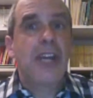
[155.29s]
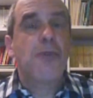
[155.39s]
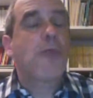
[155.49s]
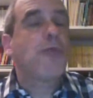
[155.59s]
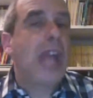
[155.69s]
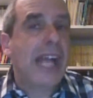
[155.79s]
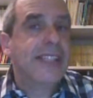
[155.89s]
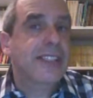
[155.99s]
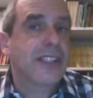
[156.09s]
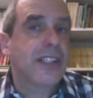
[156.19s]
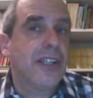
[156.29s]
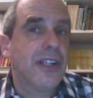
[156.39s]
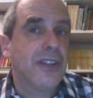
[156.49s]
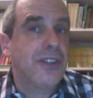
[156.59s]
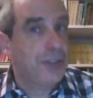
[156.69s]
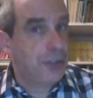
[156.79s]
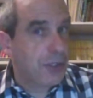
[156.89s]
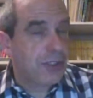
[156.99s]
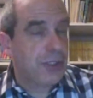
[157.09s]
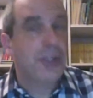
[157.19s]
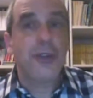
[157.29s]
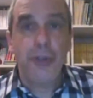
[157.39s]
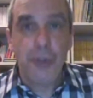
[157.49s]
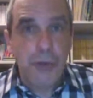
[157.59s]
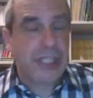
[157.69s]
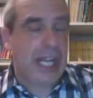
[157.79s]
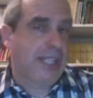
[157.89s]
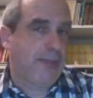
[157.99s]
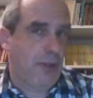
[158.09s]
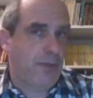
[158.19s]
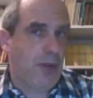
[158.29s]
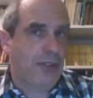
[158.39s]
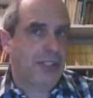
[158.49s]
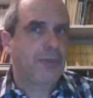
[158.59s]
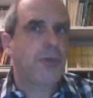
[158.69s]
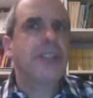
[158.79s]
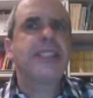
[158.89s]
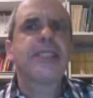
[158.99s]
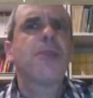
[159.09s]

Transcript: when we ask a researcher who use animal models, what is the